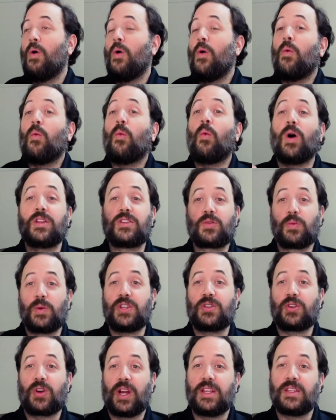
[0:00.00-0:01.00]
Once we
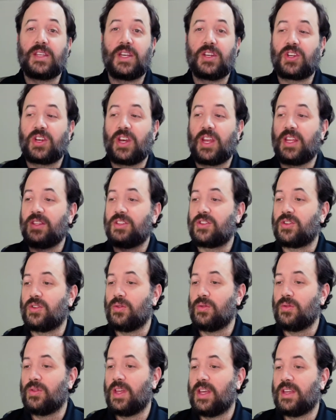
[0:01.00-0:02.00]
transition
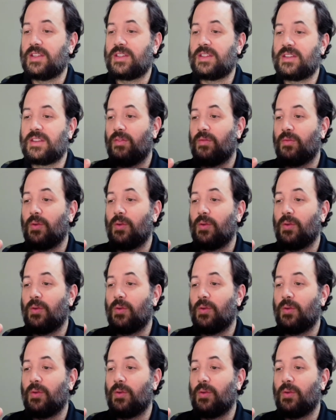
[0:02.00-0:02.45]
into this